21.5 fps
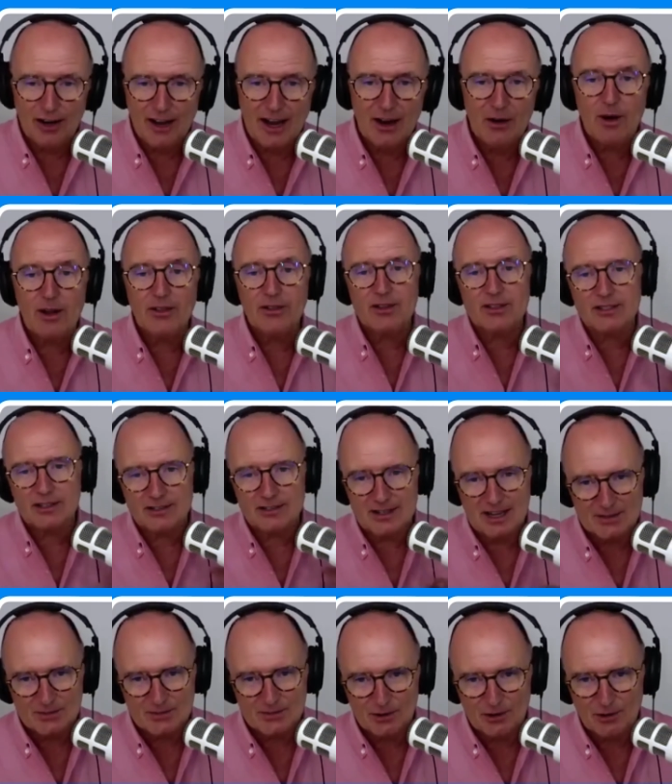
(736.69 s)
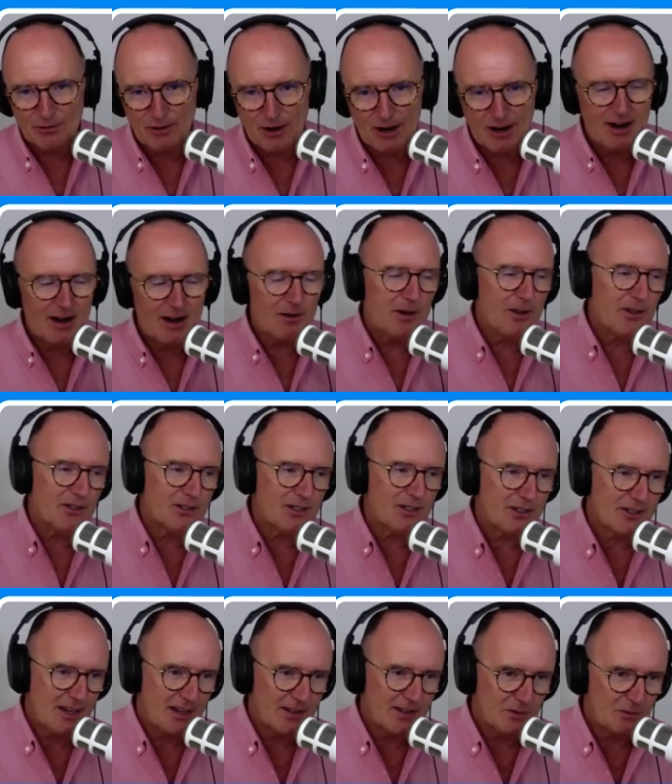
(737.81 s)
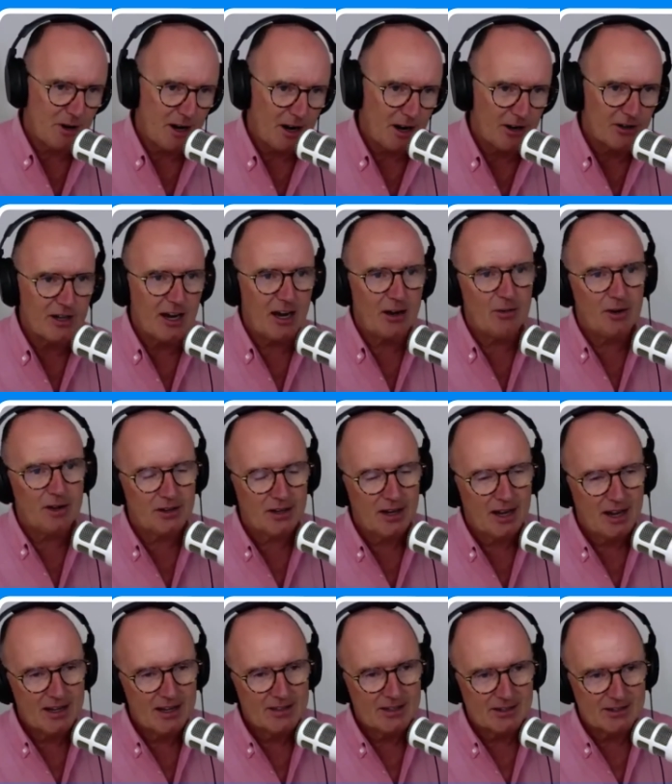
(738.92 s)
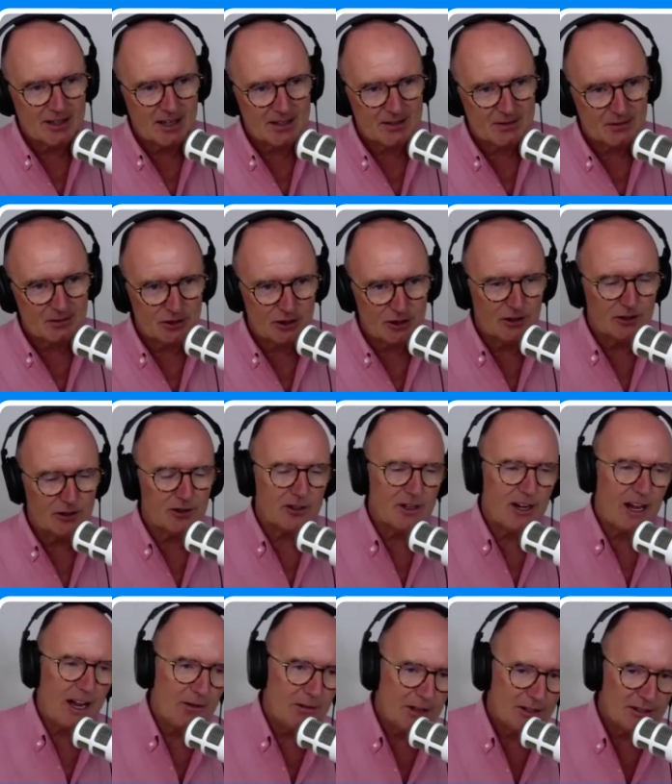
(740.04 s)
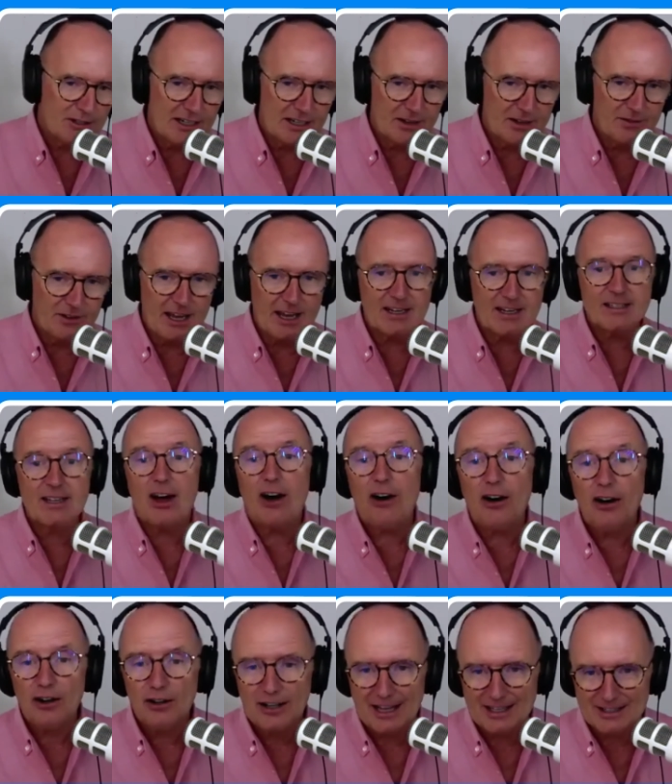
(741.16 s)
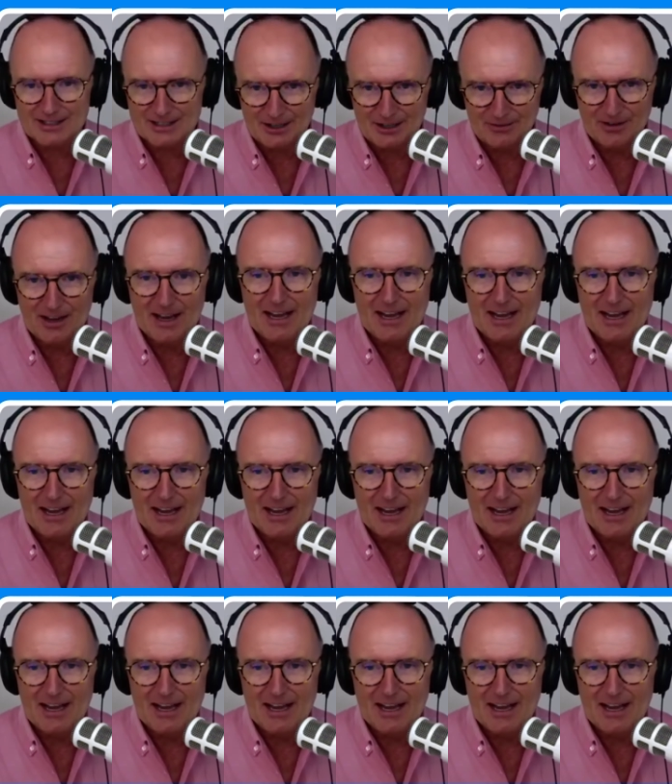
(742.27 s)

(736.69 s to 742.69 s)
I want the successful career. I want the successful marriage. I want successful children. I want to leave a legacy. All that stuff.